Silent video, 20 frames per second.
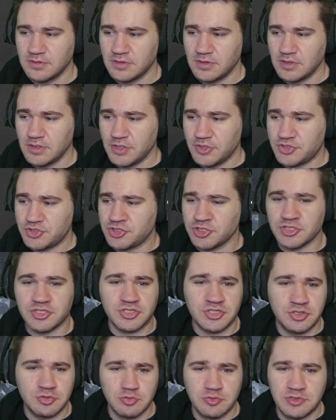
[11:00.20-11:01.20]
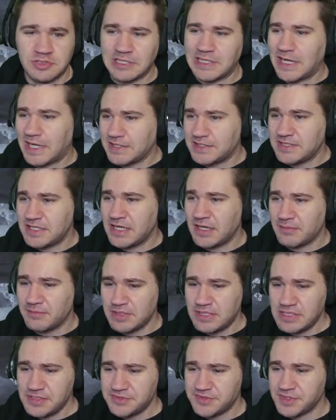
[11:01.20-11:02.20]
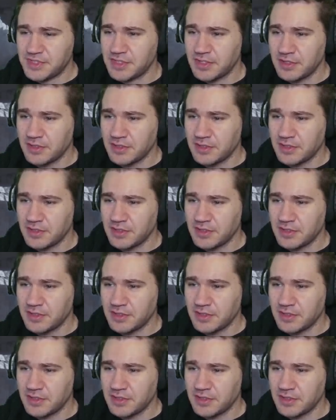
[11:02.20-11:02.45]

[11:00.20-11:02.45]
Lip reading: It's just too goddamn easy.